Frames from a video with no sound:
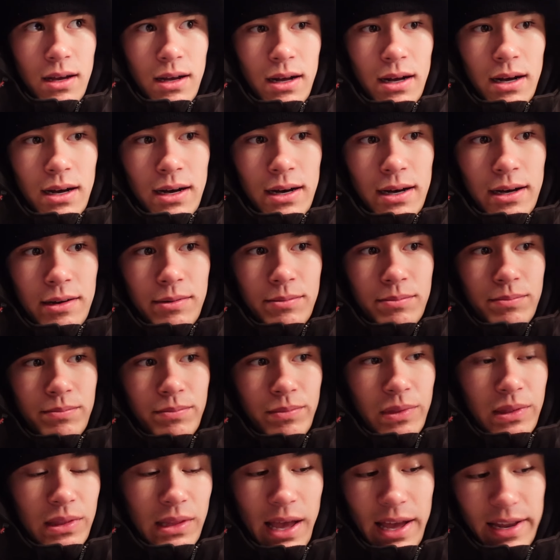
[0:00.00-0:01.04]
um,
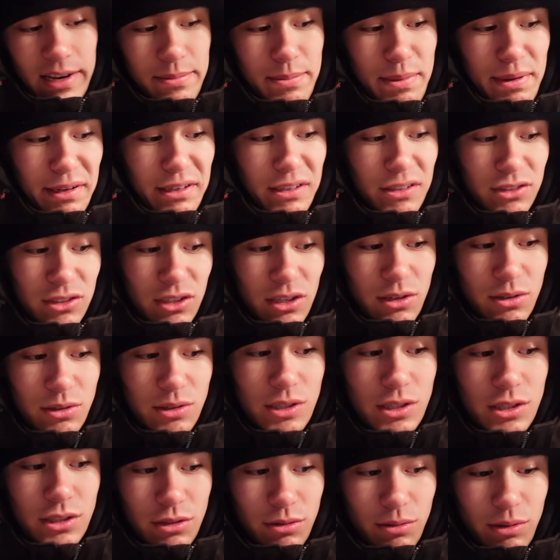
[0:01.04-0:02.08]
not to make
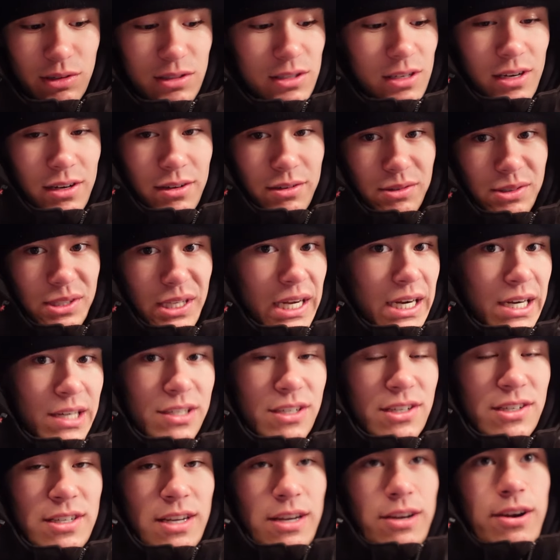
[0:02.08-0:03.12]
excuses, the reason I was there is
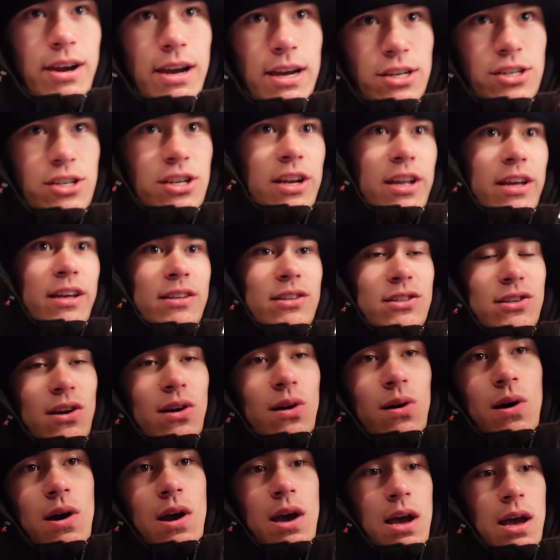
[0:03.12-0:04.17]
because I crashed today. So
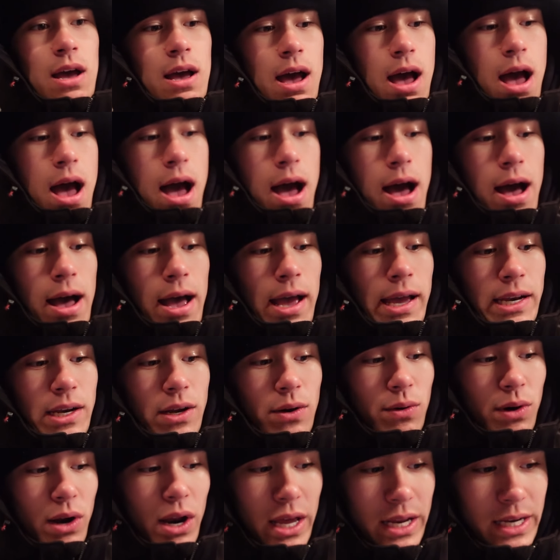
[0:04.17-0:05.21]
I know
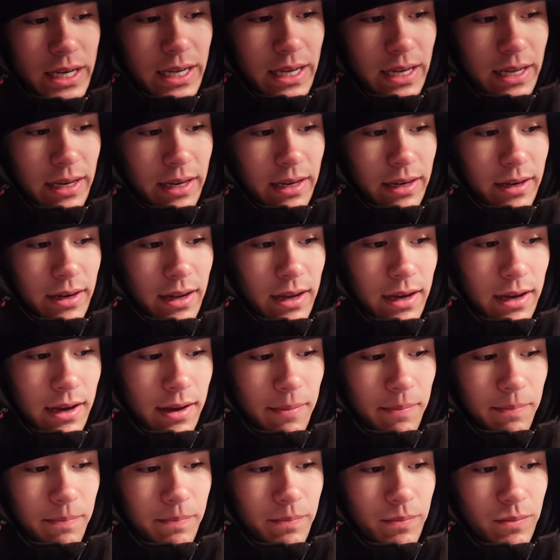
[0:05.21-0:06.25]
what I did, and
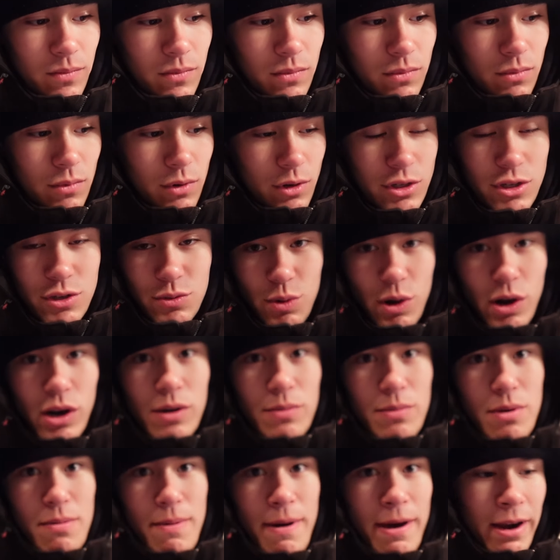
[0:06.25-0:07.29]
um, we're just working to
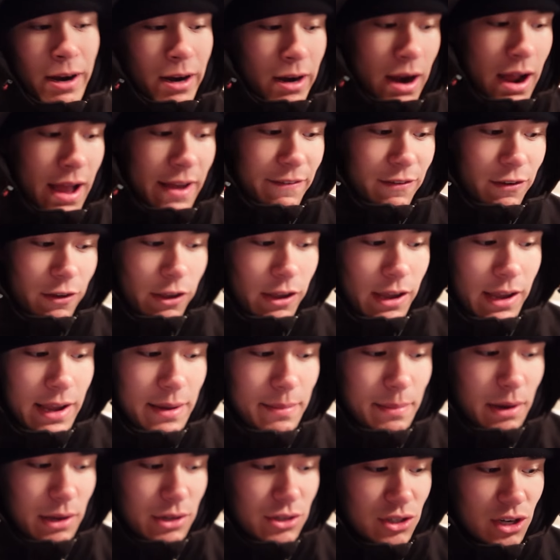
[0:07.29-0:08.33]
be better. I feel like I got
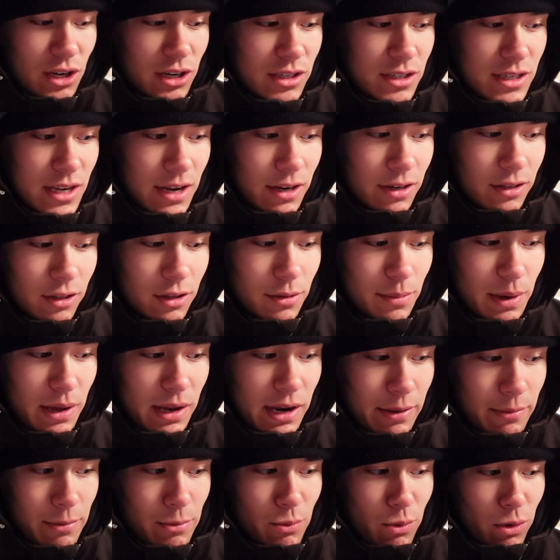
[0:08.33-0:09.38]
my starts down a little bit.
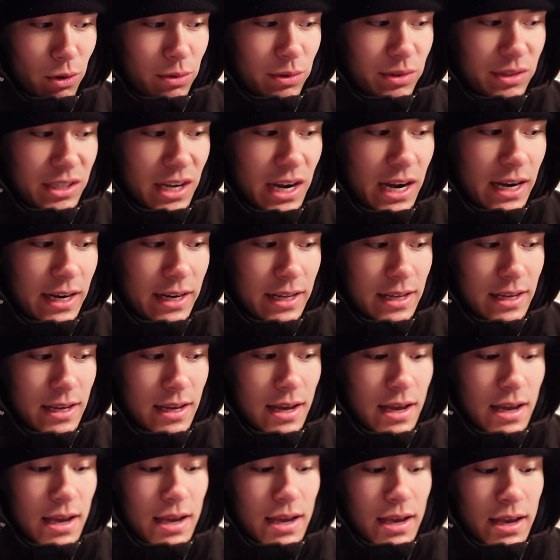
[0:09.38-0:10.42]
I've been working with Scotty
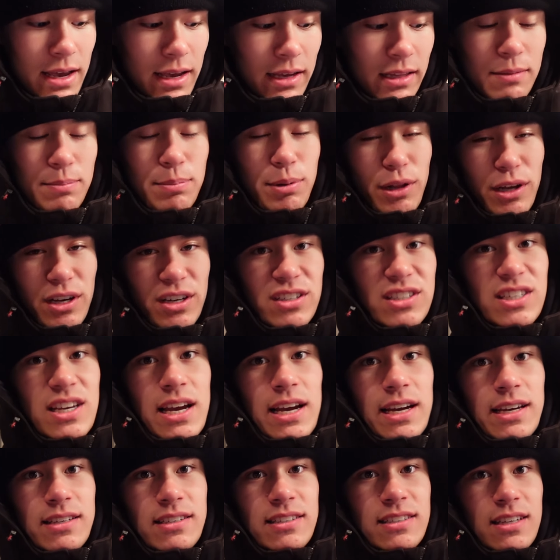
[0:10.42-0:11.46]
and the player
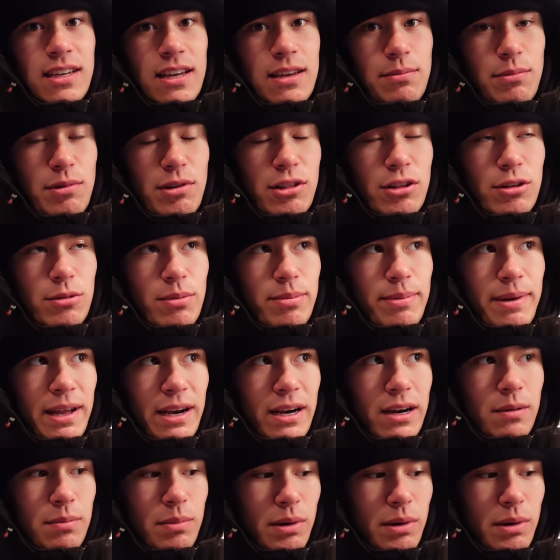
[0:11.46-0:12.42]
skies to get me a little bit better.